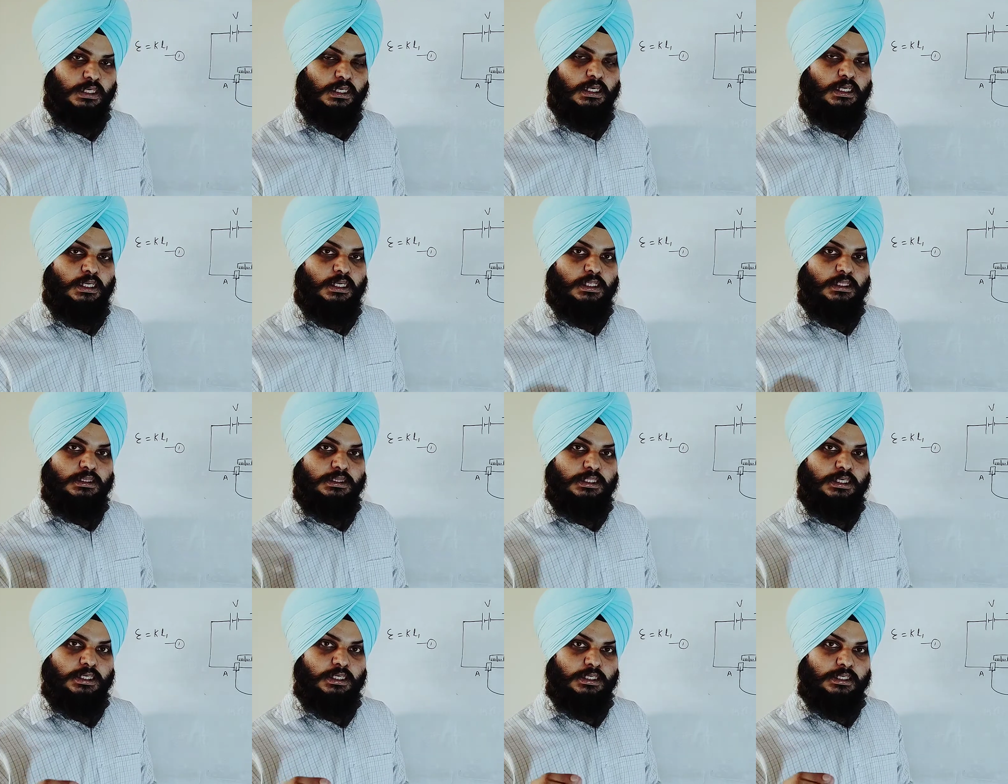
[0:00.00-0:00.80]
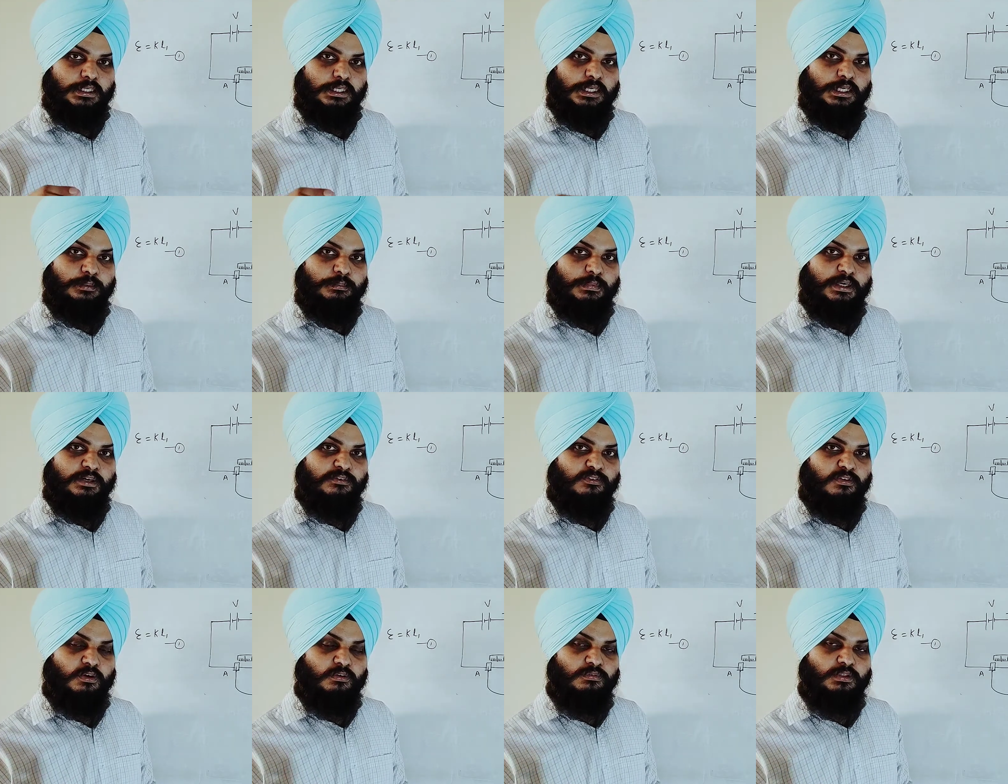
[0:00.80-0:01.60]
the EMF of
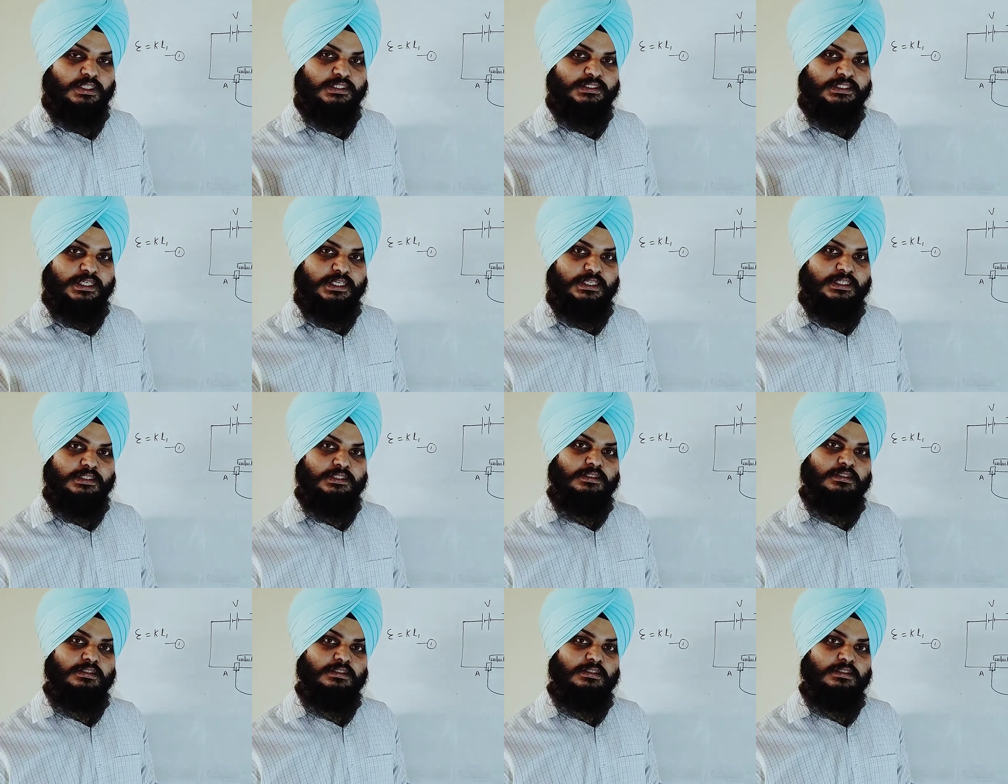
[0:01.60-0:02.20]
the cell